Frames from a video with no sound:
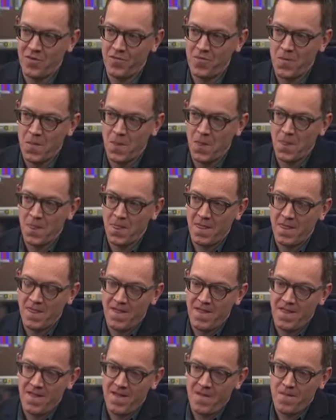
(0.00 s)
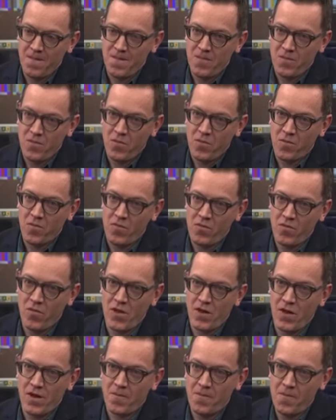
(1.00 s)
What are the problems that have
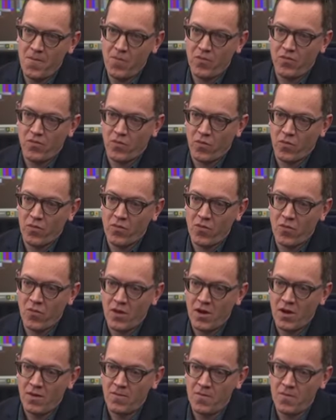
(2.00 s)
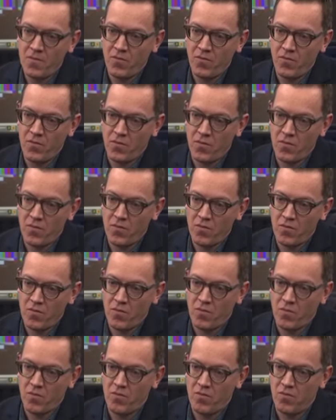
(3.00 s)
emerged that need addressing if a company
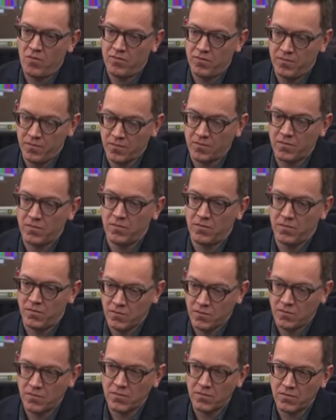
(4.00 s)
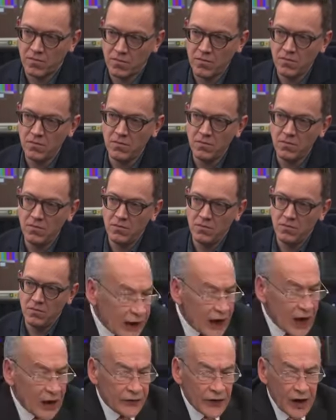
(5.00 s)
is sitting out there listening, thinking,
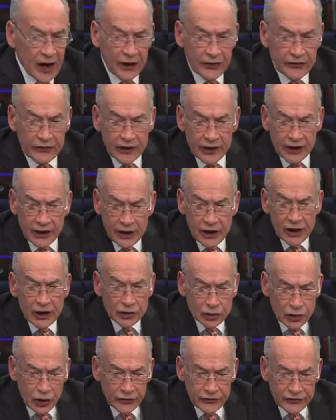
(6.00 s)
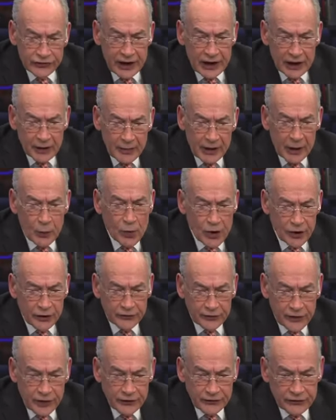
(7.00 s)
quite like the idea, Jon's telling me it
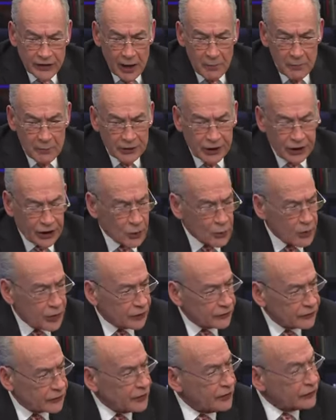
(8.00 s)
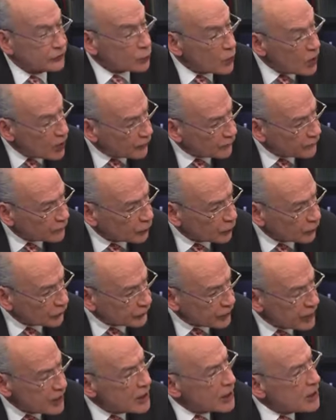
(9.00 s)
works for his company and it works for his
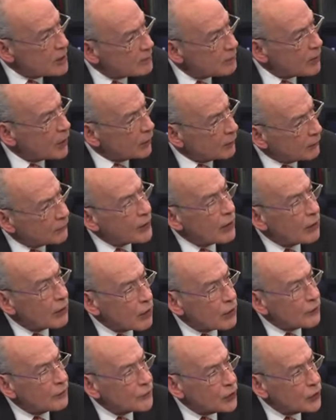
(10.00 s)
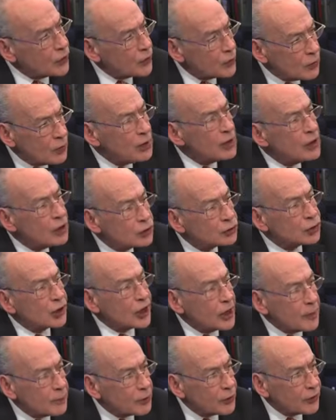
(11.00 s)
workforce, but there are a few
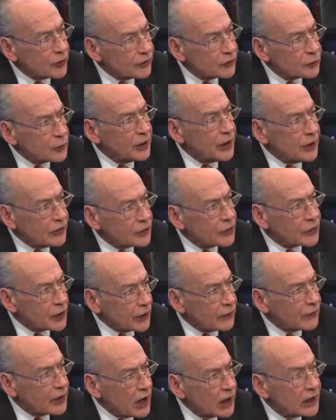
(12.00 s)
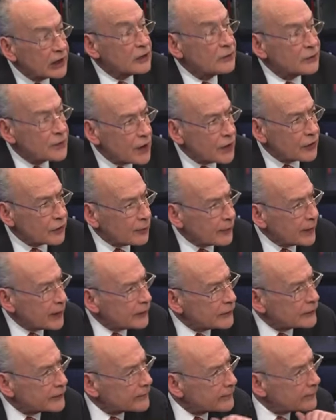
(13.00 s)
tricky points we need to think a little further
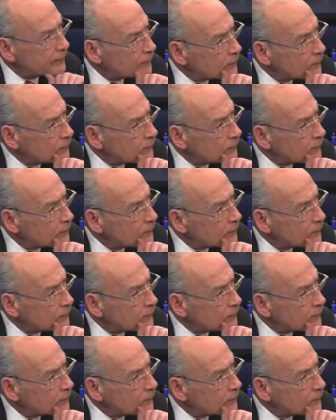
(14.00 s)
about?